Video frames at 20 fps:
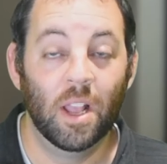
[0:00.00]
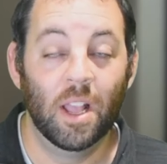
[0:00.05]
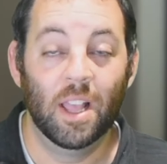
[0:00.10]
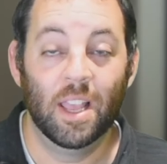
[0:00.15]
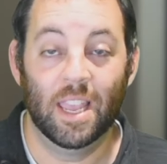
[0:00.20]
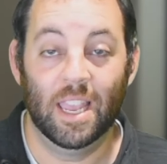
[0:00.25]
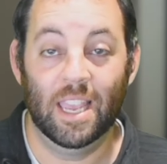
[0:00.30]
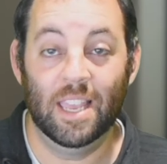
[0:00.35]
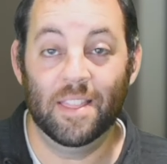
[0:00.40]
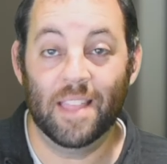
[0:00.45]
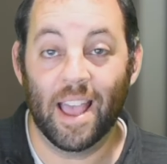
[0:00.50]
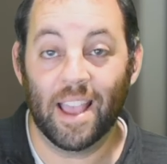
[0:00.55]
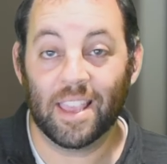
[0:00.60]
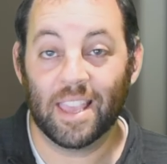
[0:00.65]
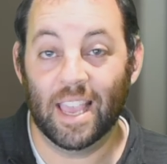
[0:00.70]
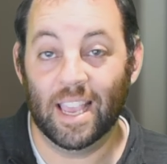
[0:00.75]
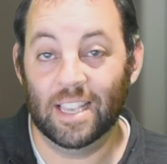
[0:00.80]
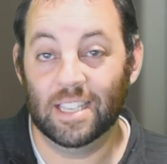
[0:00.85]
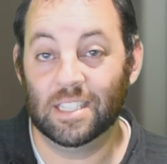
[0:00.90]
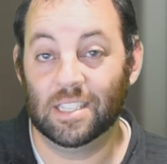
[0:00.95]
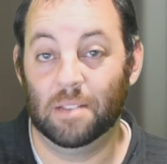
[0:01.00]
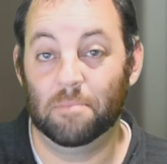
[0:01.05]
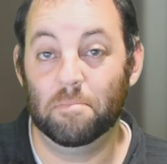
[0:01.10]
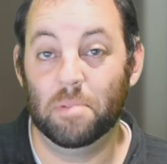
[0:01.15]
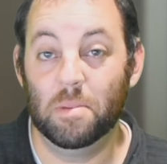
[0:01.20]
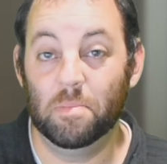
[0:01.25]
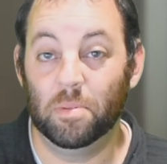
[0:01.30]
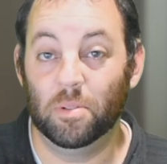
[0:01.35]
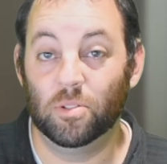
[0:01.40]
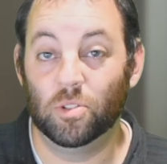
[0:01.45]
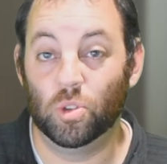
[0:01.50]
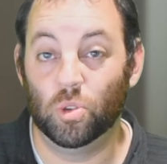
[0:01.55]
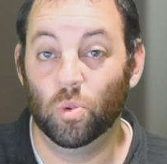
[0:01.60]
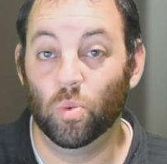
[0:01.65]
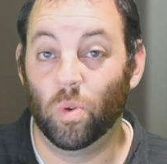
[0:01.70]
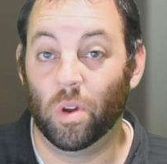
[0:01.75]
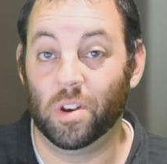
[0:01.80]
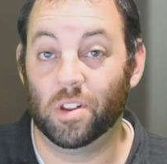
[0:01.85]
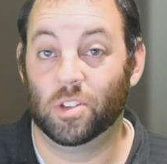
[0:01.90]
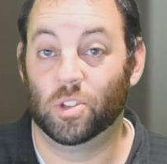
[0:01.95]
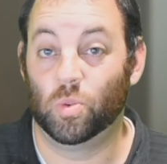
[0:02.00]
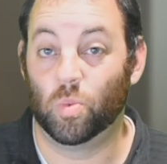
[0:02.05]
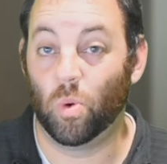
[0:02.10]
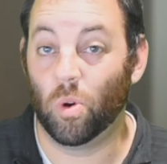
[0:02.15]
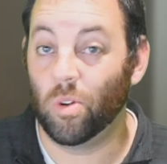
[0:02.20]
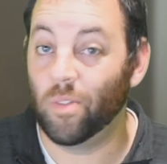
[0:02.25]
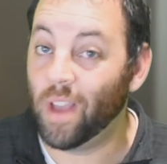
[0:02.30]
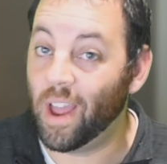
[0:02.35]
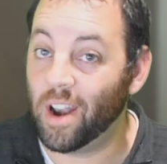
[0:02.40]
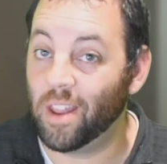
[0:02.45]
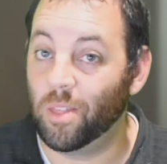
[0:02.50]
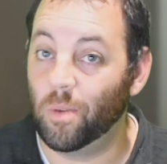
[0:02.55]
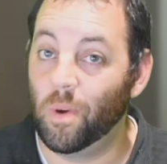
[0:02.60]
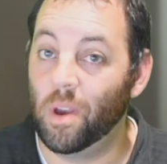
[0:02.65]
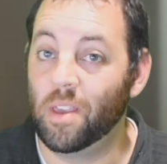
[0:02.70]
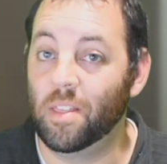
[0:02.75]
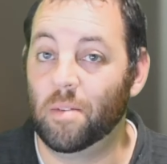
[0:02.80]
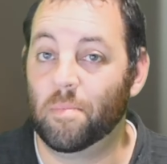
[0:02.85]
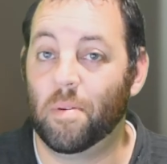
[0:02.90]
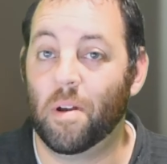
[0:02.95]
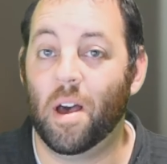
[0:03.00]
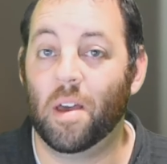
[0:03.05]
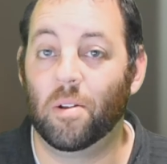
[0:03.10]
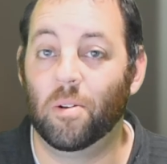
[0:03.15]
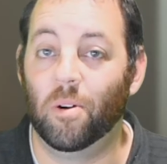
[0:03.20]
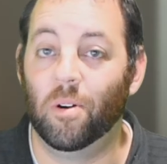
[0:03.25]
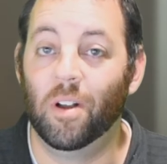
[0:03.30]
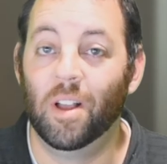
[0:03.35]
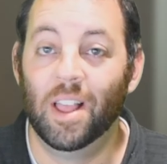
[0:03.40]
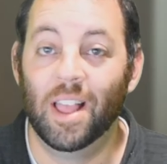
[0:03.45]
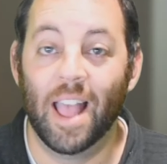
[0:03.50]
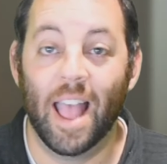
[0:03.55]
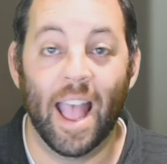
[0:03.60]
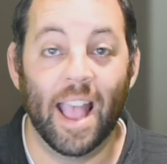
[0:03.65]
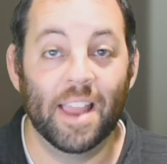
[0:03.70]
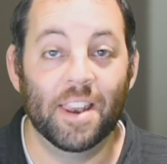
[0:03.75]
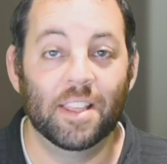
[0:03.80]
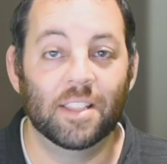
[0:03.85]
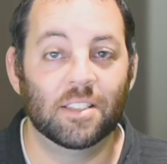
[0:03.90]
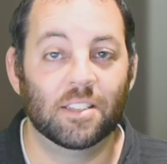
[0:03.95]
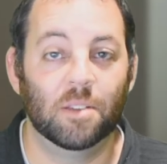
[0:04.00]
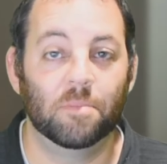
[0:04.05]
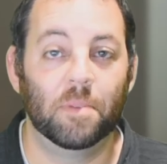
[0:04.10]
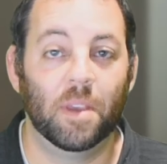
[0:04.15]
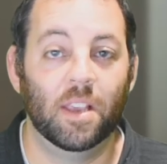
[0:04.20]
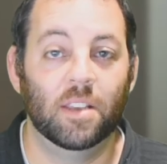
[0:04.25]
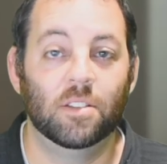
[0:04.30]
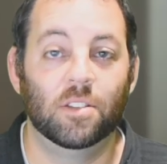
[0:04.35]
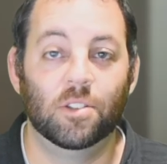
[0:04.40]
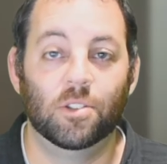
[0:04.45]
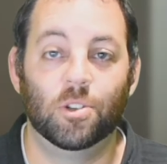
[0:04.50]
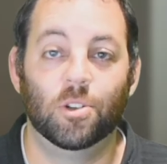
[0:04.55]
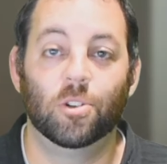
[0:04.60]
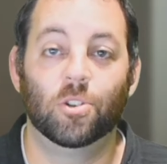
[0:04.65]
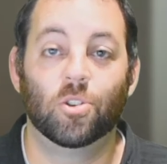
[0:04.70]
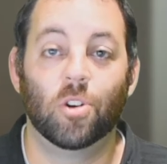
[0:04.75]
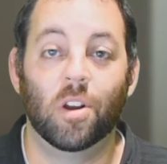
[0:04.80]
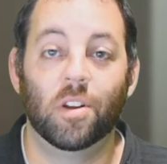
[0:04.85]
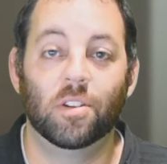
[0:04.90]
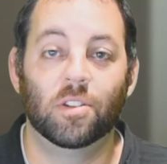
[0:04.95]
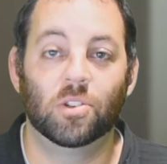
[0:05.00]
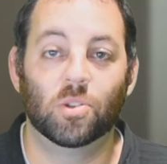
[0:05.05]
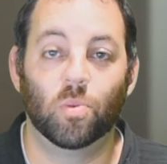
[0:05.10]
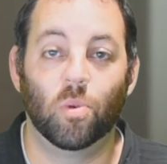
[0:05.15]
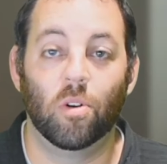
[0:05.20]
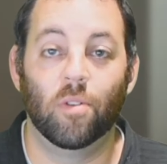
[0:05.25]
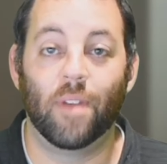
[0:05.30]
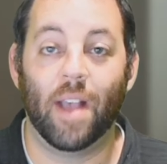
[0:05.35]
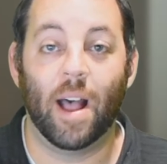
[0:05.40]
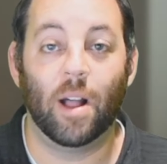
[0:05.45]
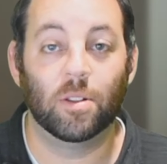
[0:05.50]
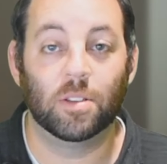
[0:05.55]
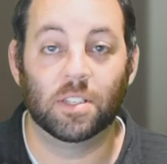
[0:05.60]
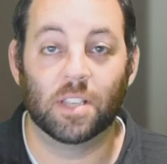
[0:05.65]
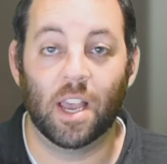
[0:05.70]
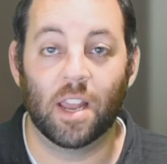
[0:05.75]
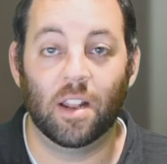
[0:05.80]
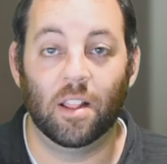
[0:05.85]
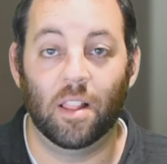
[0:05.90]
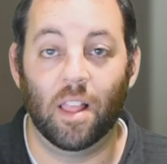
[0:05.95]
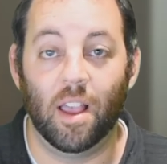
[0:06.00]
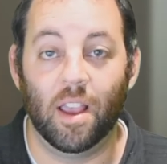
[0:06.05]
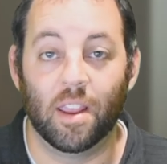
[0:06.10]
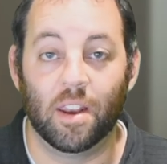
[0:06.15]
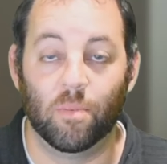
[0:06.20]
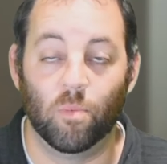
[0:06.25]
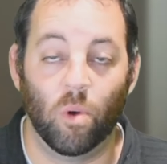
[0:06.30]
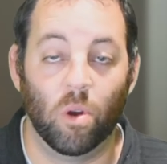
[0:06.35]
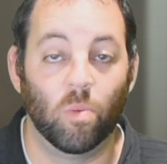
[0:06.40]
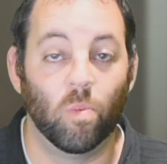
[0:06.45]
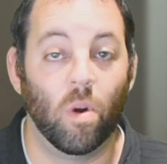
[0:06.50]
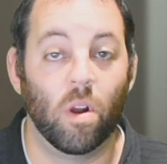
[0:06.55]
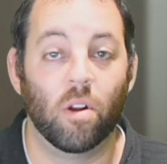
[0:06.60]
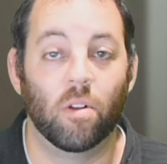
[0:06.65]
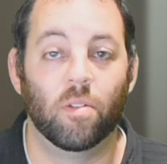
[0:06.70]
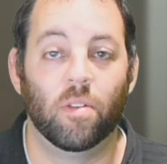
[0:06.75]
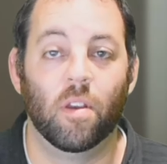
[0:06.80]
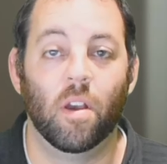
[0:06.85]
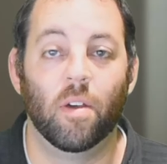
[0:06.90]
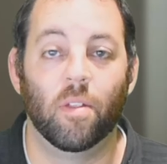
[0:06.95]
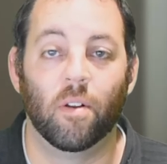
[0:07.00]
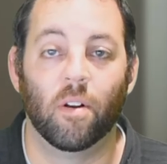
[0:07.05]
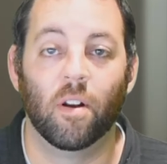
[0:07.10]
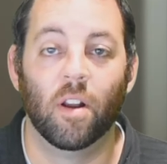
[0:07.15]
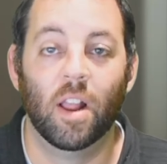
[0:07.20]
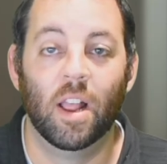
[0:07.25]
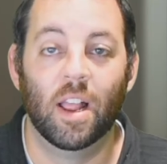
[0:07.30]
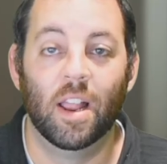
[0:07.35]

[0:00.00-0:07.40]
in that case, some people do want to swerve out of the way of the pothole. And in some cases, you're trying to swerve outside a line one way or the other.